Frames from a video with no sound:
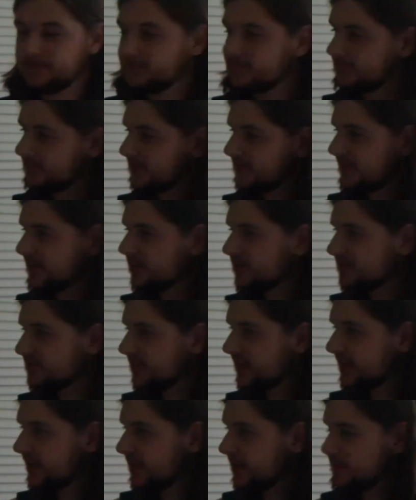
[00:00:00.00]
Is that a good
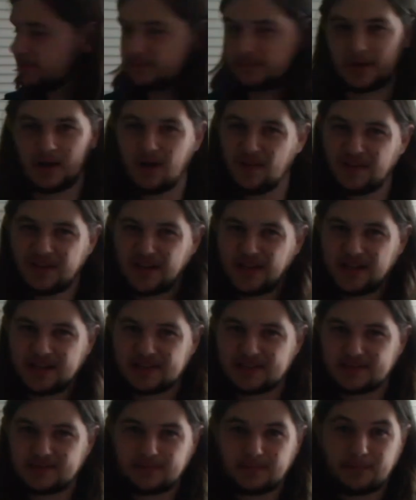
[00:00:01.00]
saying? I don't think it is.
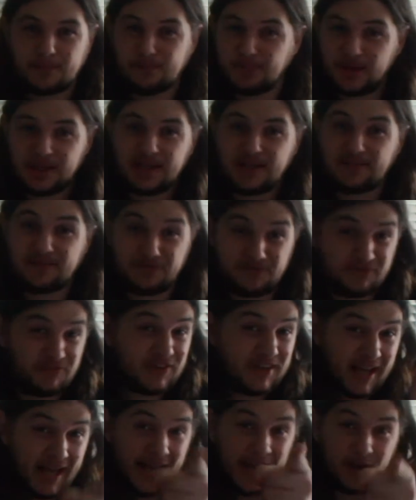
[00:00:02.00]
But for
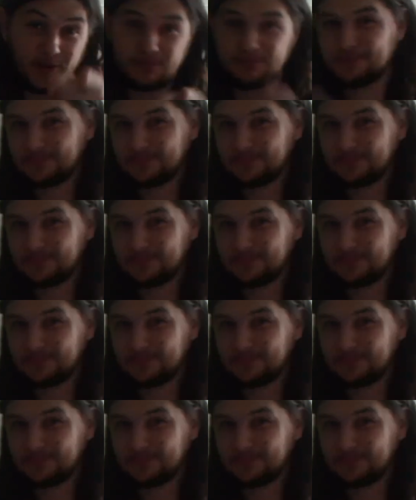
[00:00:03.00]
now,